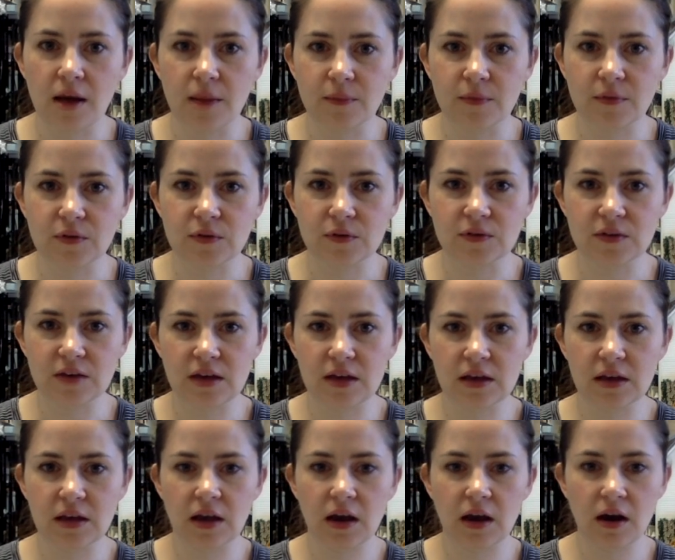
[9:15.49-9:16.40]
So
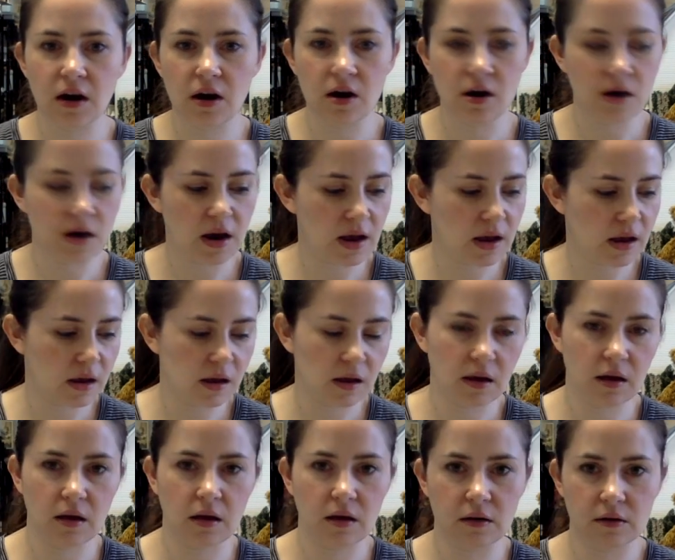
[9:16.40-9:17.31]
take care,
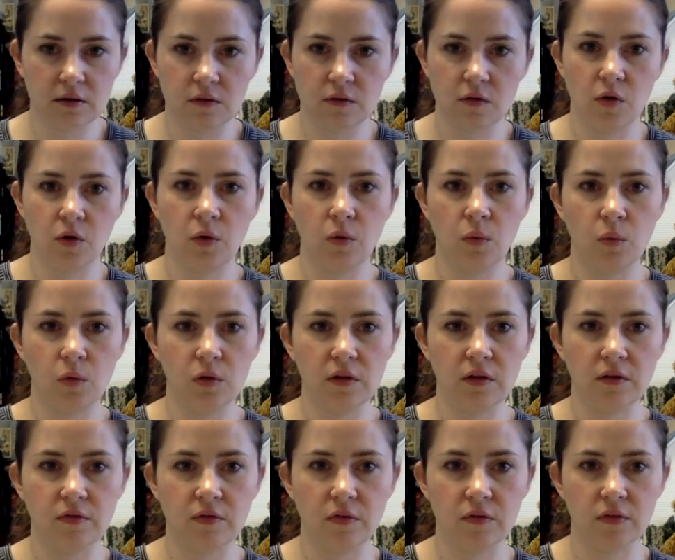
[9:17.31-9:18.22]
and we'll
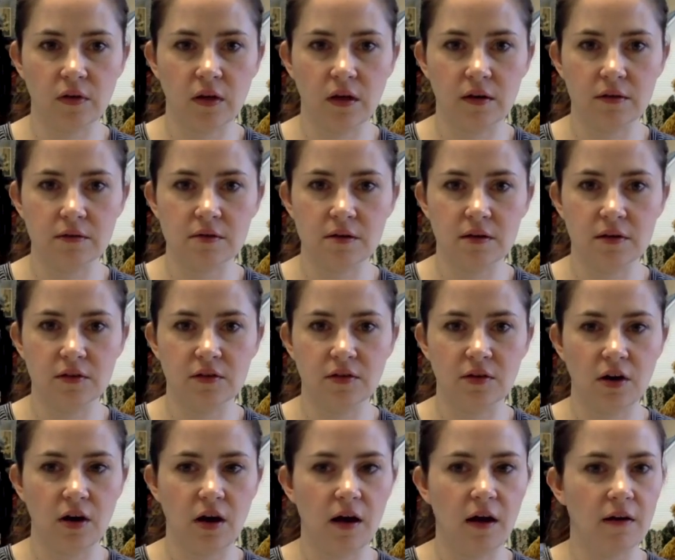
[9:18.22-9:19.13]
let this guy send
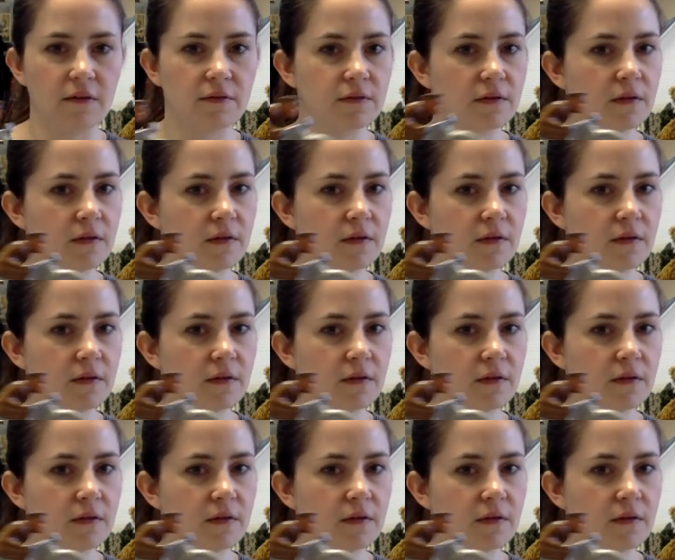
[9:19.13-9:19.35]
you off.